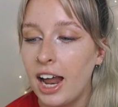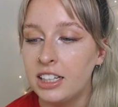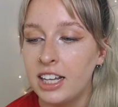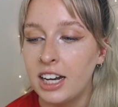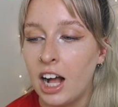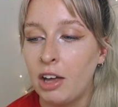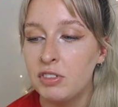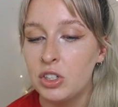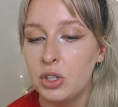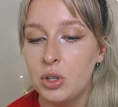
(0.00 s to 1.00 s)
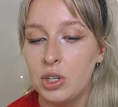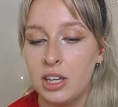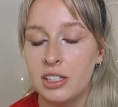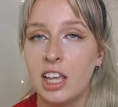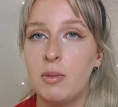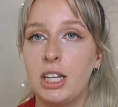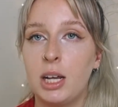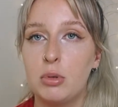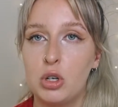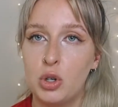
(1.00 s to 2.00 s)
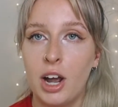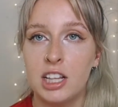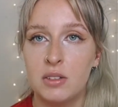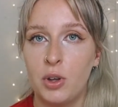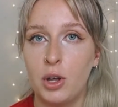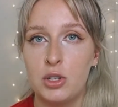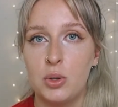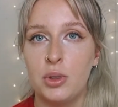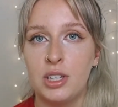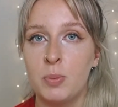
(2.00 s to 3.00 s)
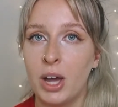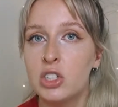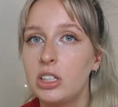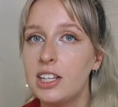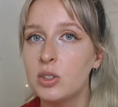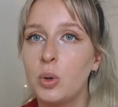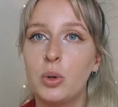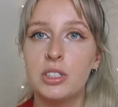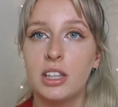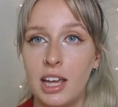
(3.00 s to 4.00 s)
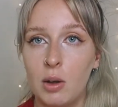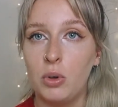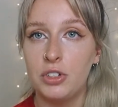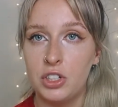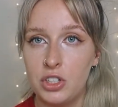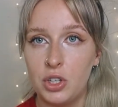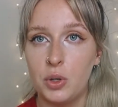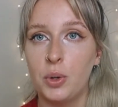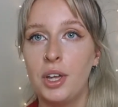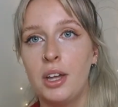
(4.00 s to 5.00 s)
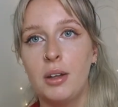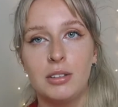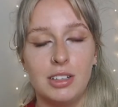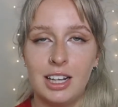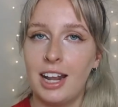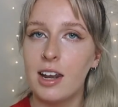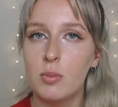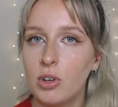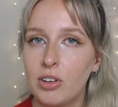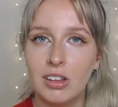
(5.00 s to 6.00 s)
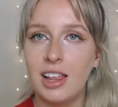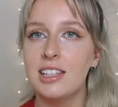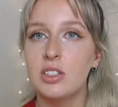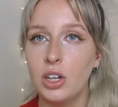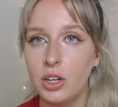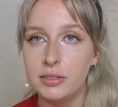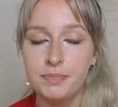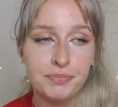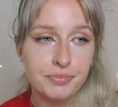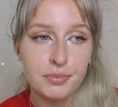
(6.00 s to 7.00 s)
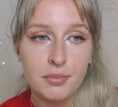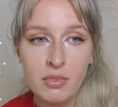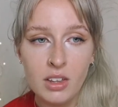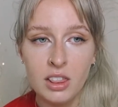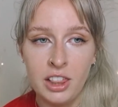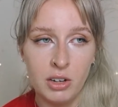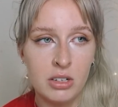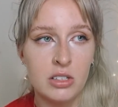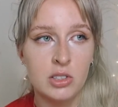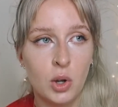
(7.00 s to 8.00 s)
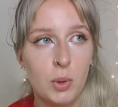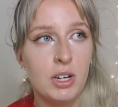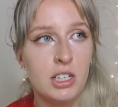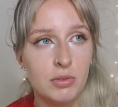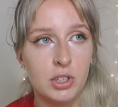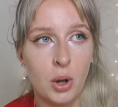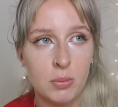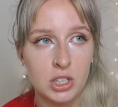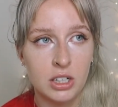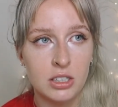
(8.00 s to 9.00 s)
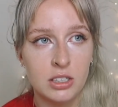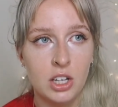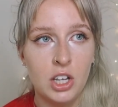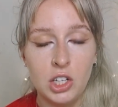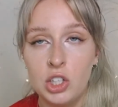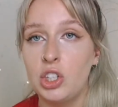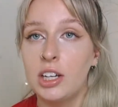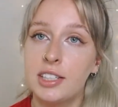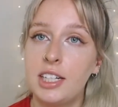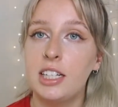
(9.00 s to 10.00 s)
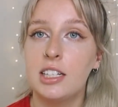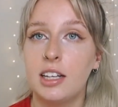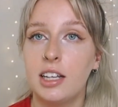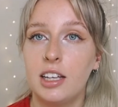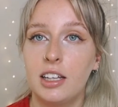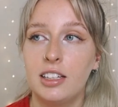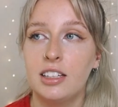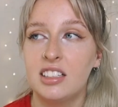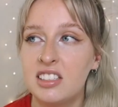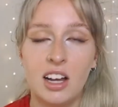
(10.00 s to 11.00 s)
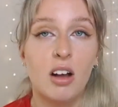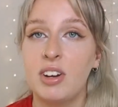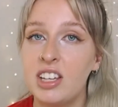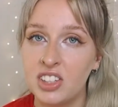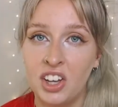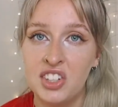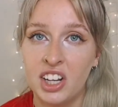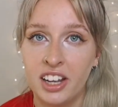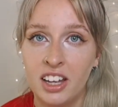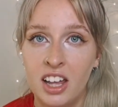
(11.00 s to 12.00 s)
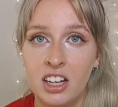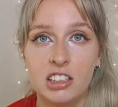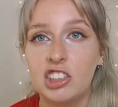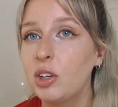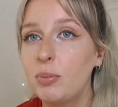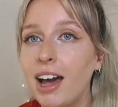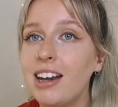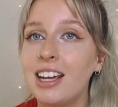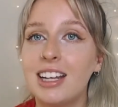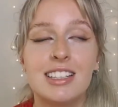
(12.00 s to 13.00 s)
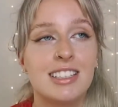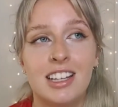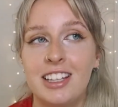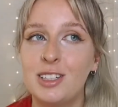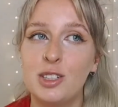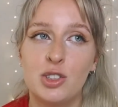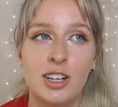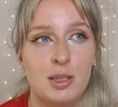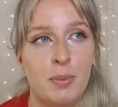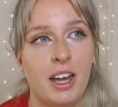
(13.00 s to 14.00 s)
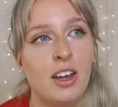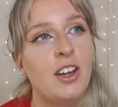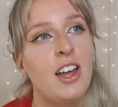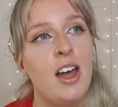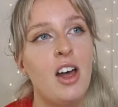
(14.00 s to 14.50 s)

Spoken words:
and then after 2 years they've been able to transfer to the specialised course that they want to do in Edinburgh or Glasgow. There are so many different options. You just need to start researching. Don't panic, it's nothing to stress about.